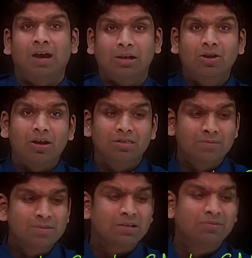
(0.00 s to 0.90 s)

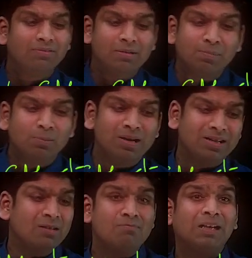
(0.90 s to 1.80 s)
algorithms that we will implement
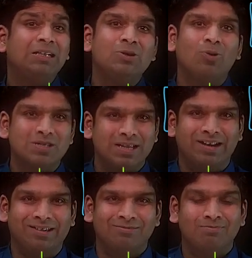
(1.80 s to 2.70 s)
in a multi-core
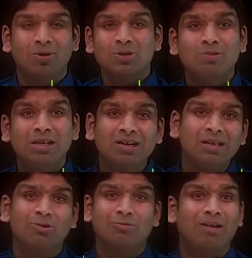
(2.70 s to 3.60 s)
setting because we learned
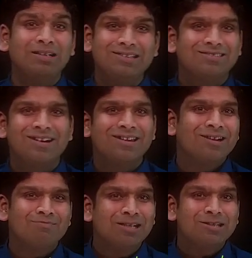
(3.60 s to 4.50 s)
about multi-threading
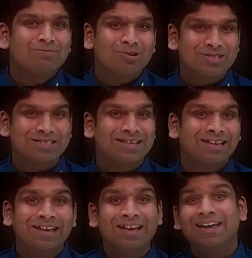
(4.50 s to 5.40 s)
and
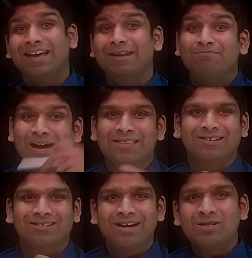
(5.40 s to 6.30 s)
multi-processing in
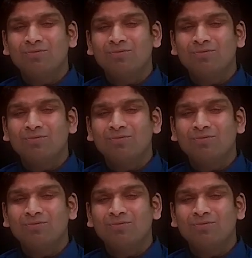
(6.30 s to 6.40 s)
Python, right?